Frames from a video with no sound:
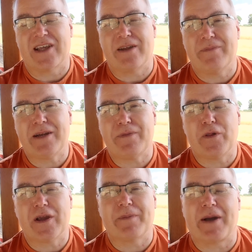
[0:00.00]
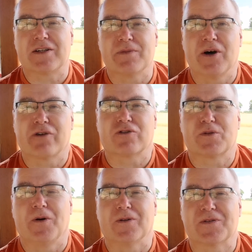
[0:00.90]
And it made me think about demand
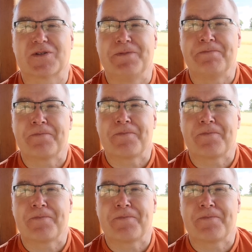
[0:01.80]
response.